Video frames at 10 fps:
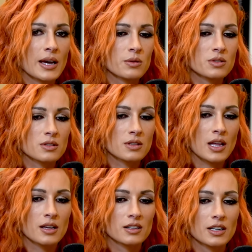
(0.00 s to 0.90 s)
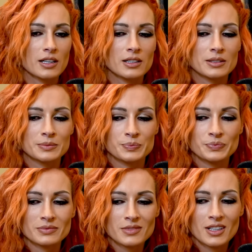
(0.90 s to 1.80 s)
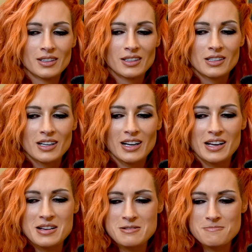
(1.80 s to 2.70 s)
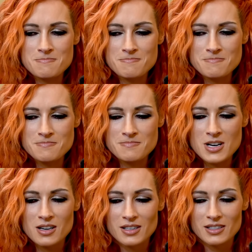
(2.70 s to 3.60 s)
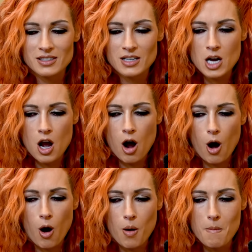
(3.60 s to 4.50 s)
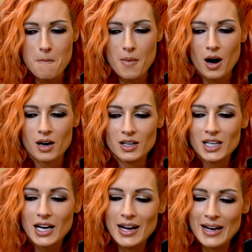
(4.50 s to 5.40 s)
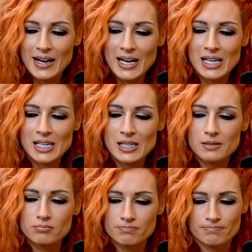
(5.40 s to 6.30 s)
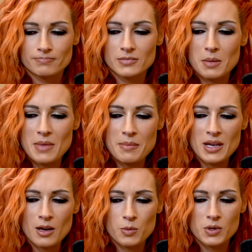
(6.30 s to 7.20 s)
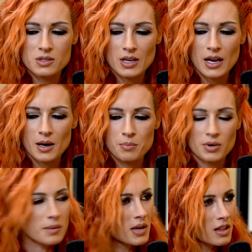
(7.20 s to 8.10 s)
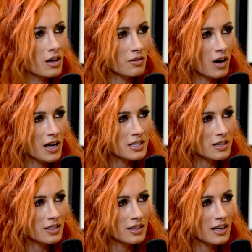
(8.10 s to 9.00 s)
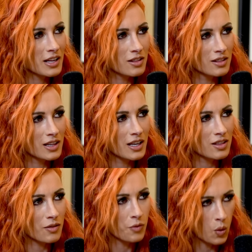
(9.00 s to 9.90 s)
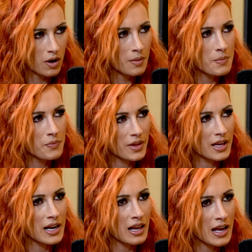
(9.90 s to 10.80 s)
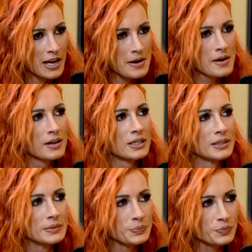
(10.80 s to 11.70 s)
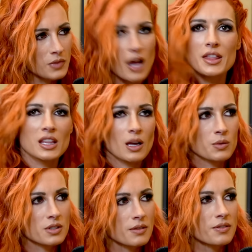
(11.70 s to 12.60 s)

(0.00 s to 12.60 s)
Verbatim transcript: counts as that. Um, um, um, uh, mm, maybe it was uh, Bring Me the Horizon in in the Forum in LA. I think that was our